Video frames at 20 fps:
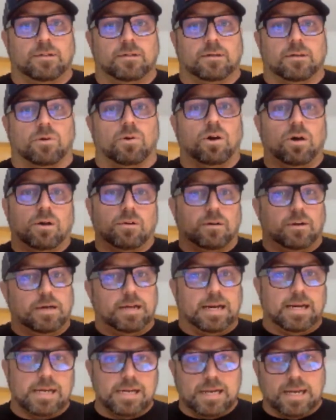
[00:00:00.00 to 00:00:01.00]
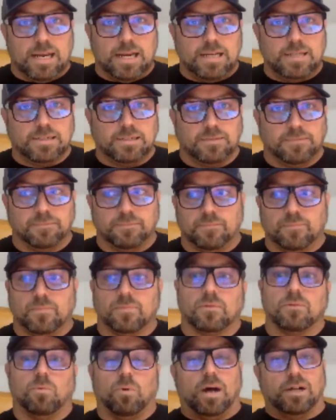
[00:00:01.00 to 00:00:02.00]
Go 180 days,
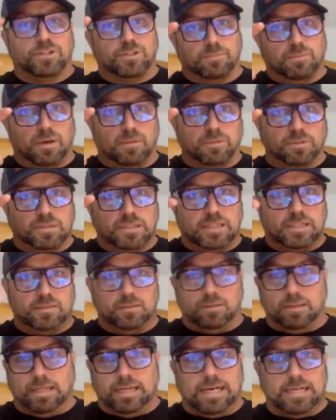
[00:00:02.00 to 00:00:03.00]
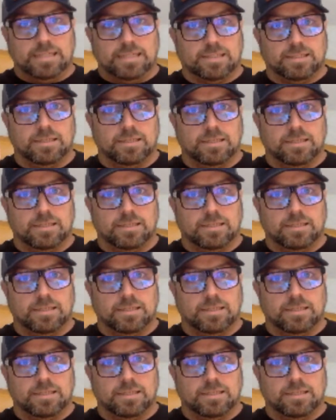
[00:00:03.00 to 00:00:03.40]
watch your bubbles get less,